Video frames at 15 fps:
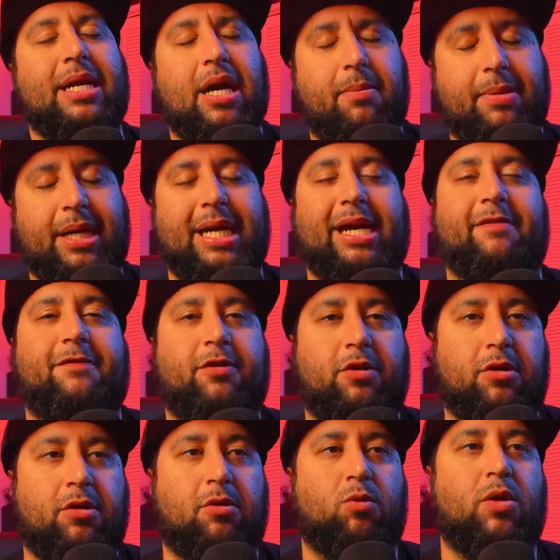nominee
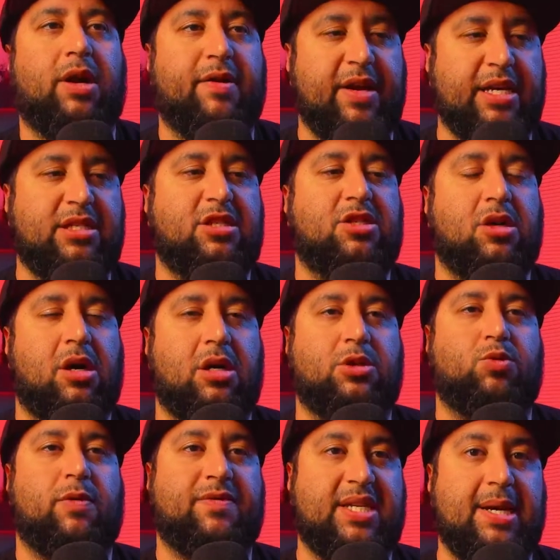for one of his
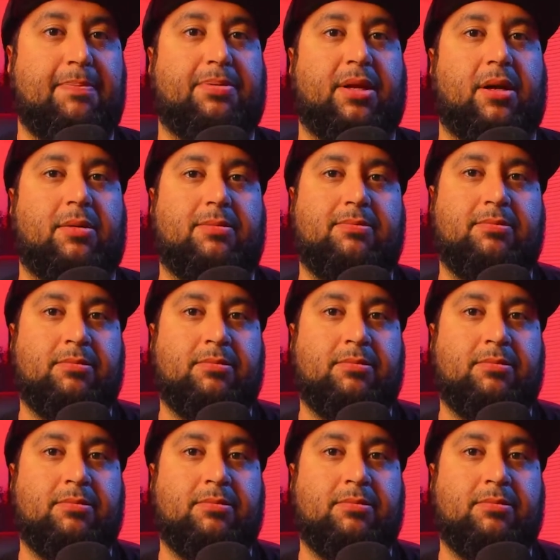songs with Diplo.